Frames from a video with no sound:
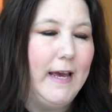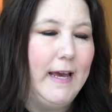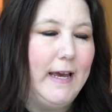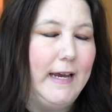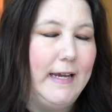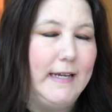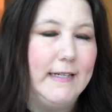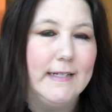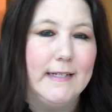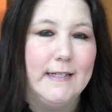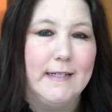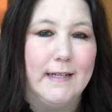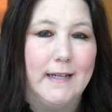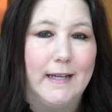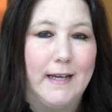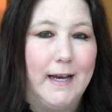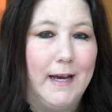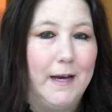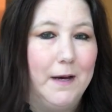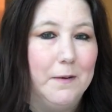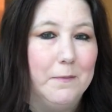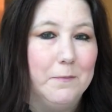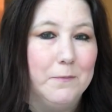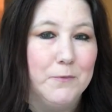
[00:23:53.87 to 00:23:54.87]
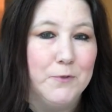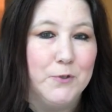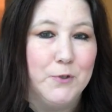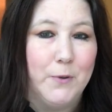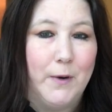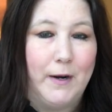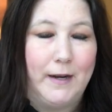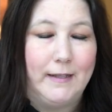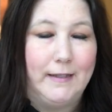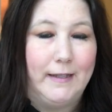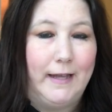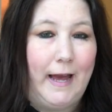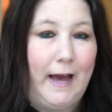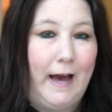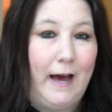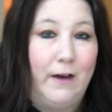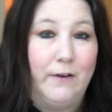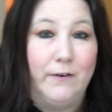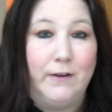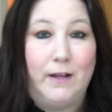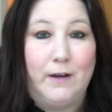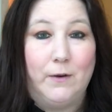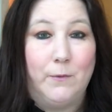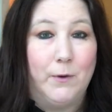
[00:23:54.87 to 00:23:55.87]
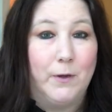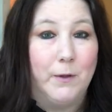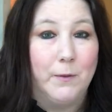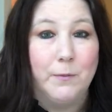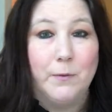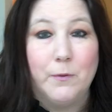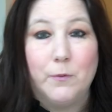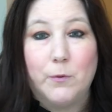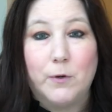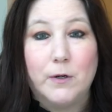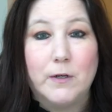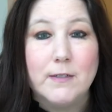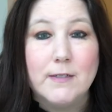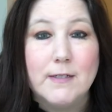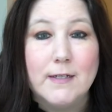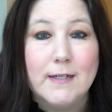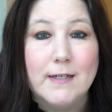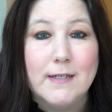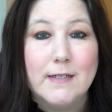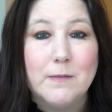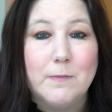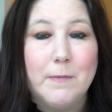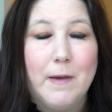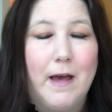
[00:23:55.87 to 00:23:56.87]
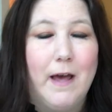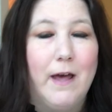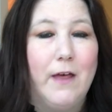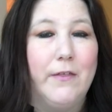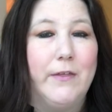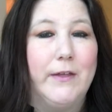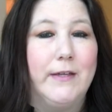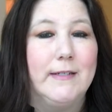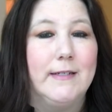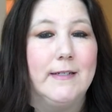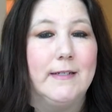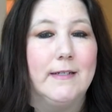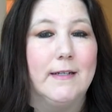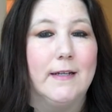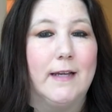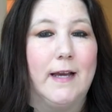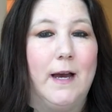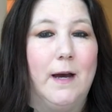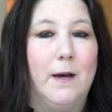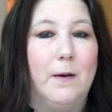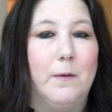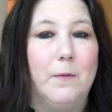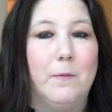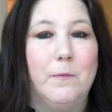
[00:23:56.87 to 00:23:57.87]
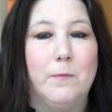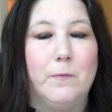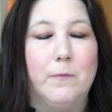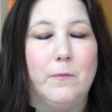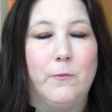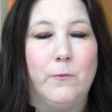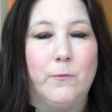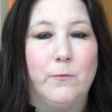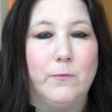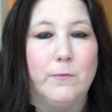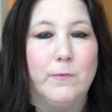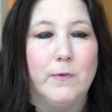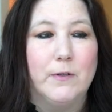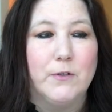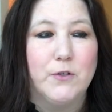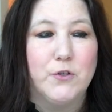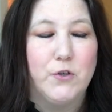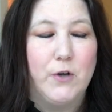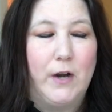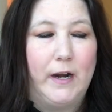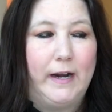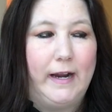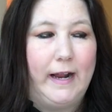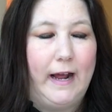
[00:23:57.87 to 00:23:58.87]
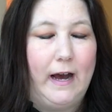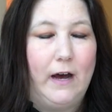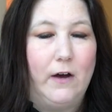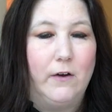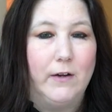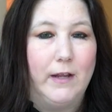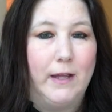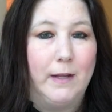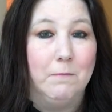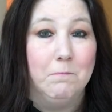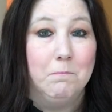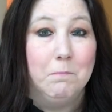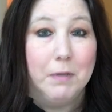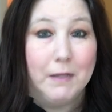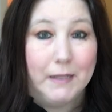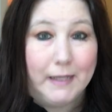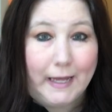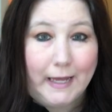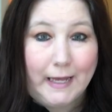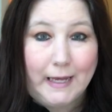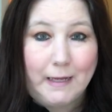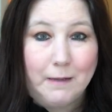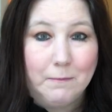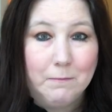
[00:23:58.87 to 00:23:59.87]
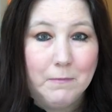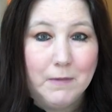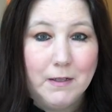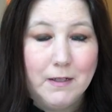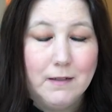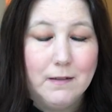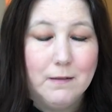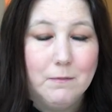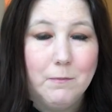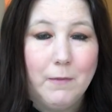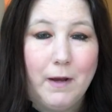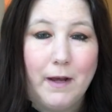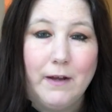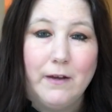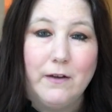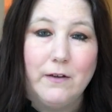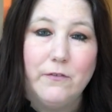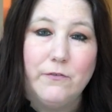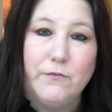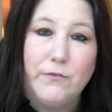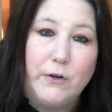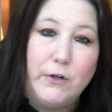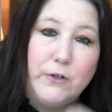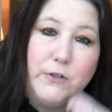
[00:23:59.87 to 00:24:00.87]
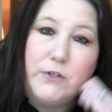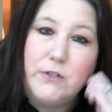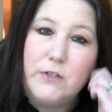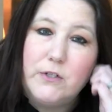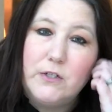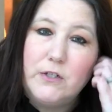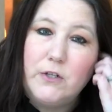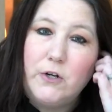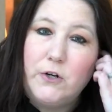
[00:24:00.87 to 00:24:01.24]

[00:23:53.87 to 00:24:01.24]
He didn't come directly out. I don't want to put words in his mouth. He didn't come straight out and blame my first